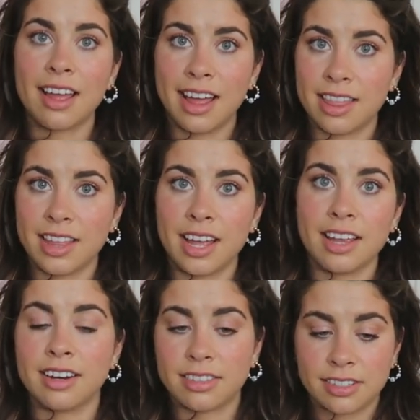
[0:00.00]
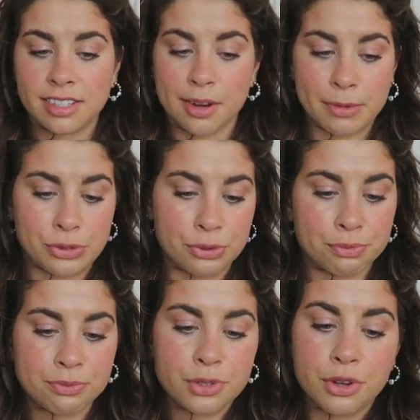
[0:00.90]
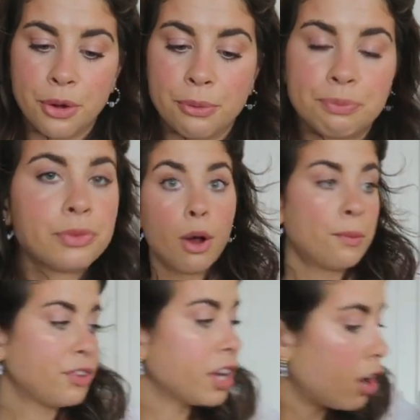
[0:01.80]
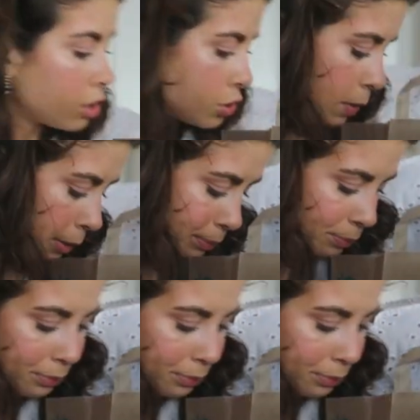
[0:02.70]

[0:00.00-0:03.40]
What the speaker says: and then tiramisu. So hopefully it all goes well.